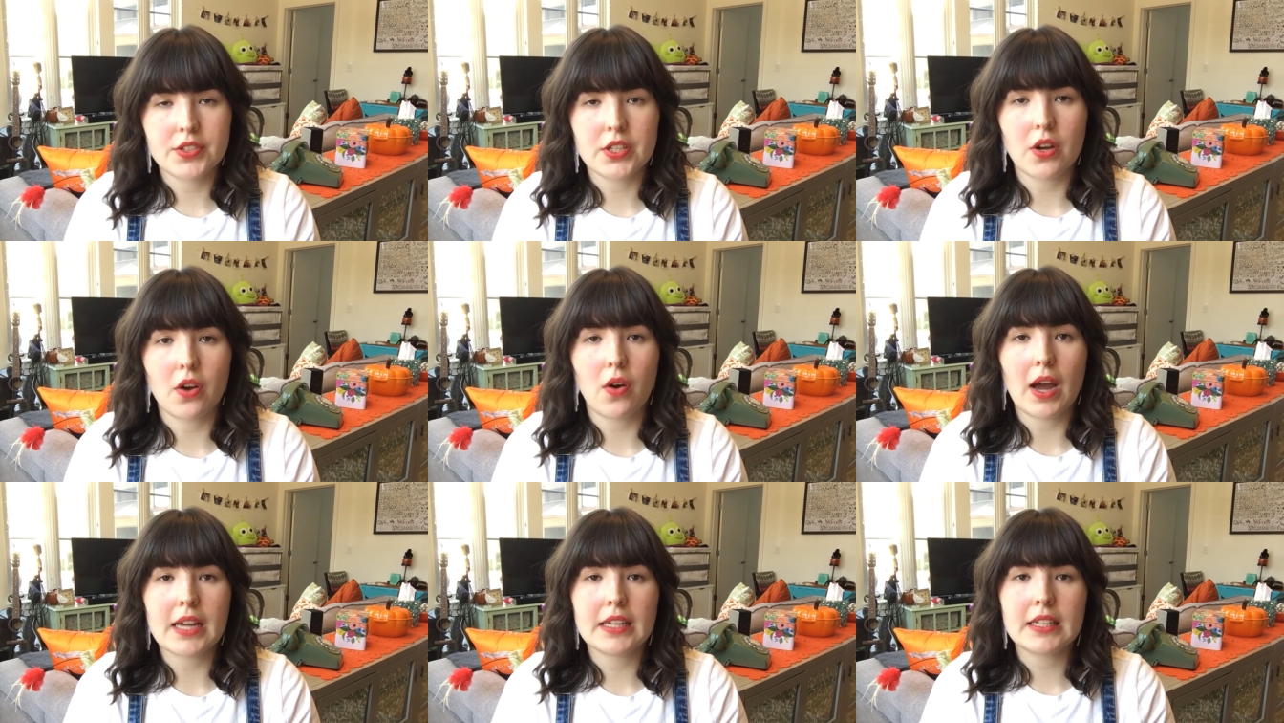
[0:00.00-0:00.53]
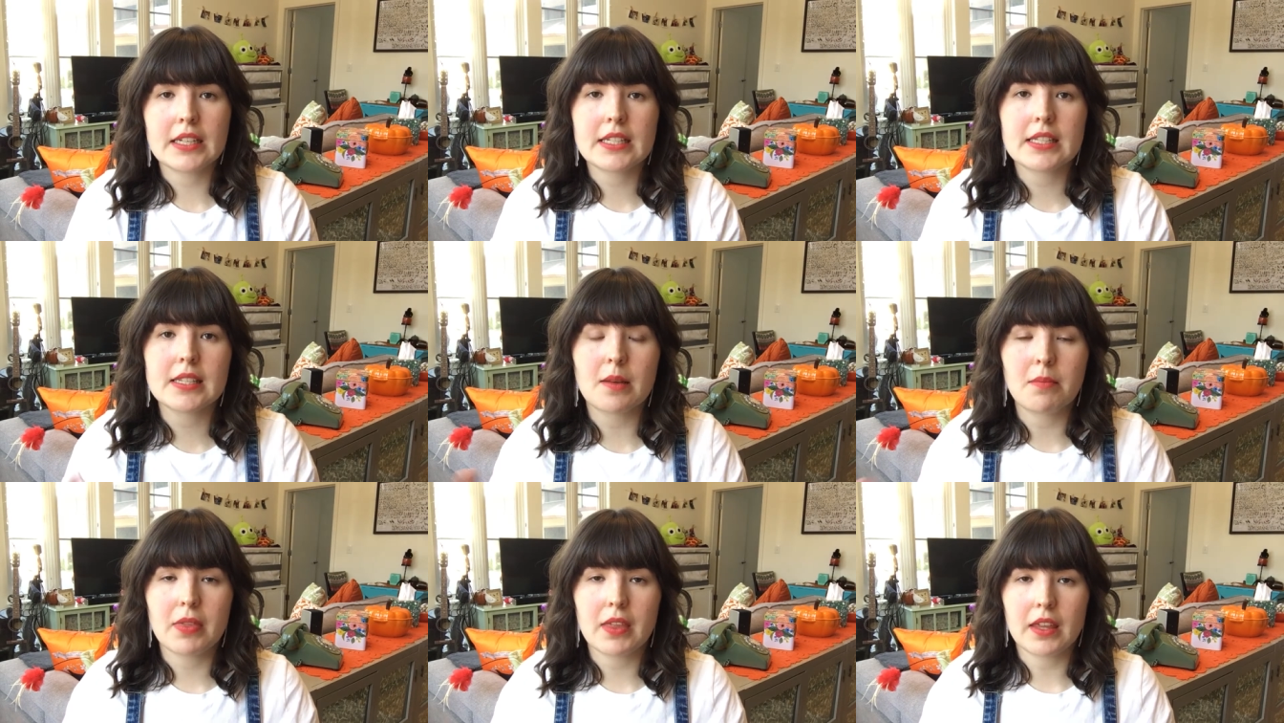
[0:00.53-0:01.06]
So I needed
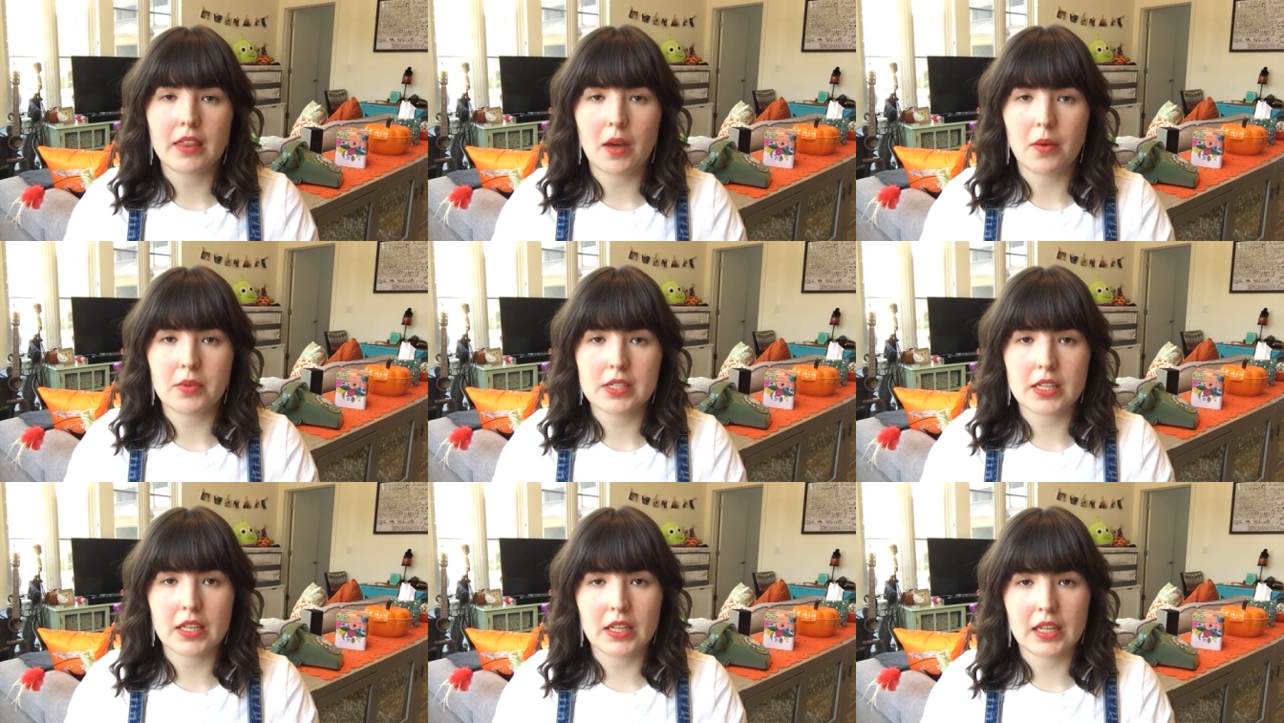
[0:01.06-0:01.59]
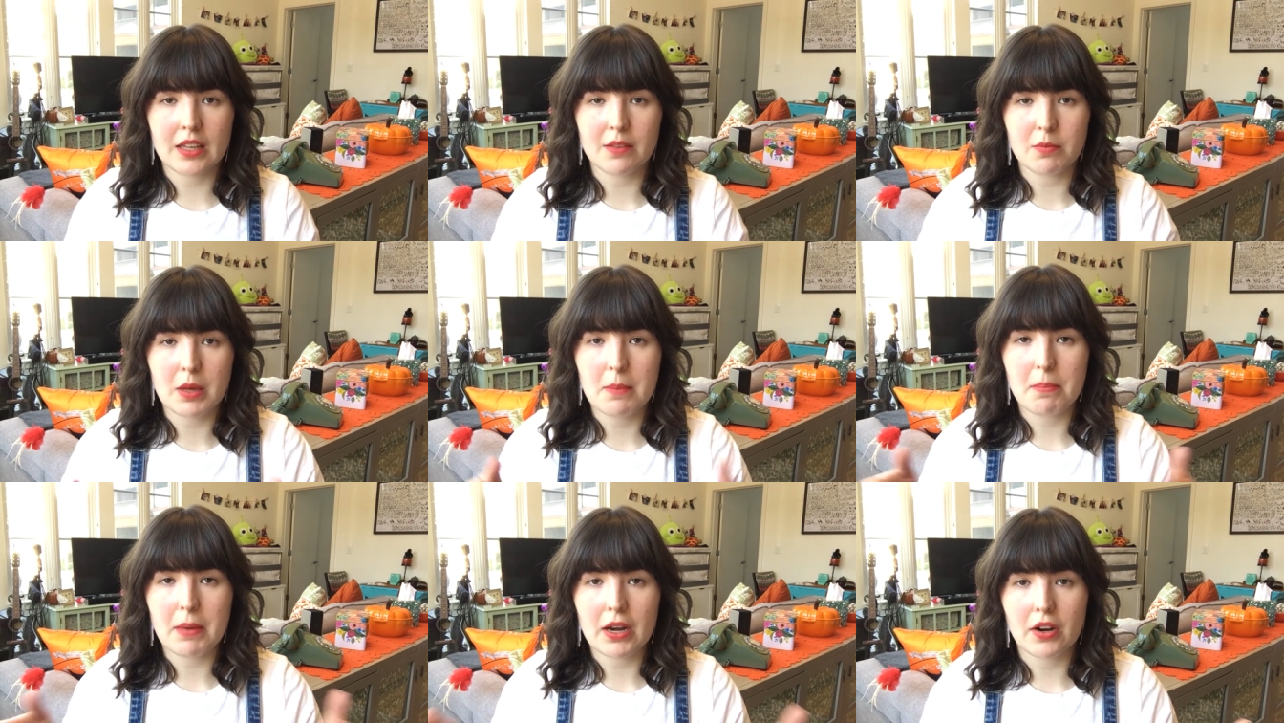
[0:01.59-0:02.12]
something that was going to give
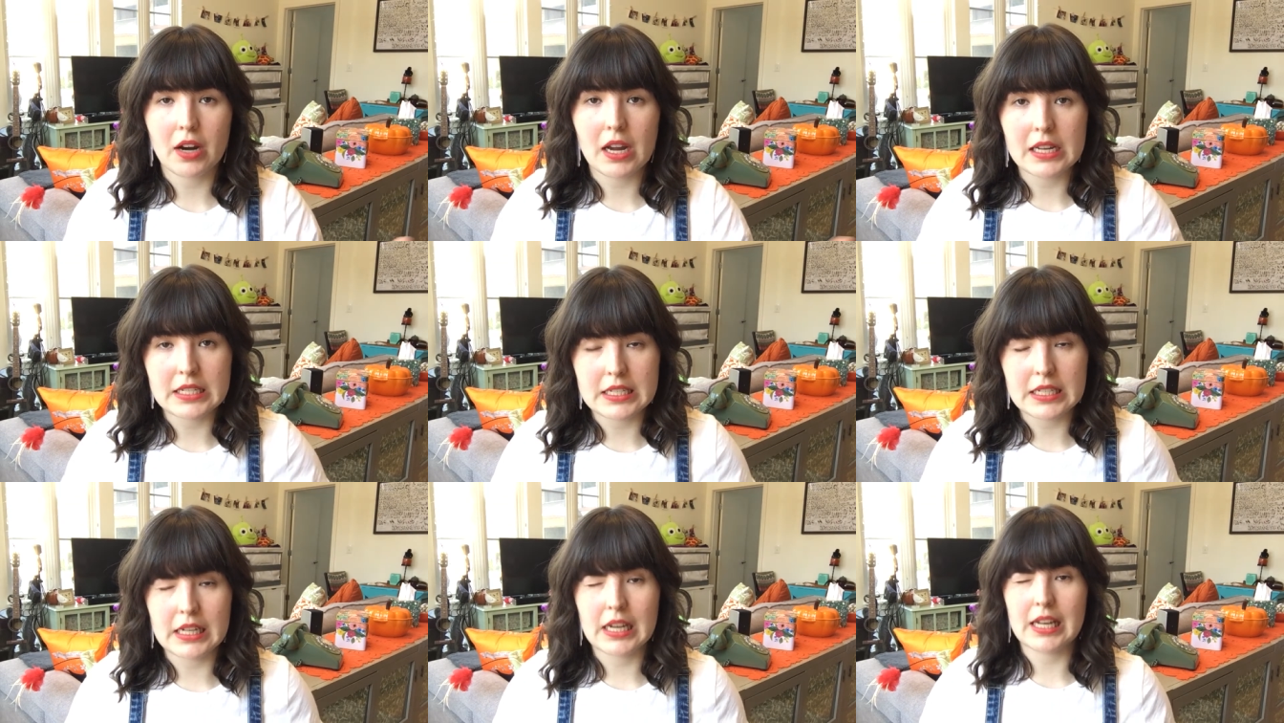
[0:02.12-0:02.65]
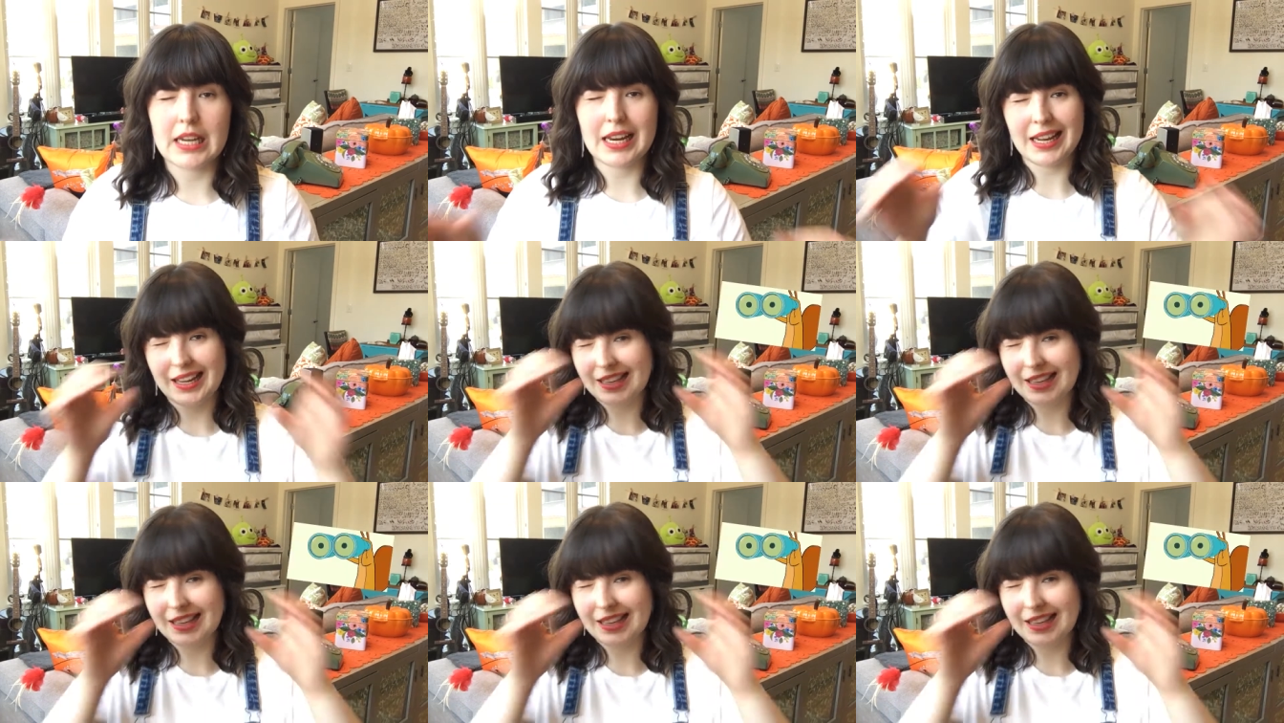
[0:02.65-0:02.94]
me a better idea, and I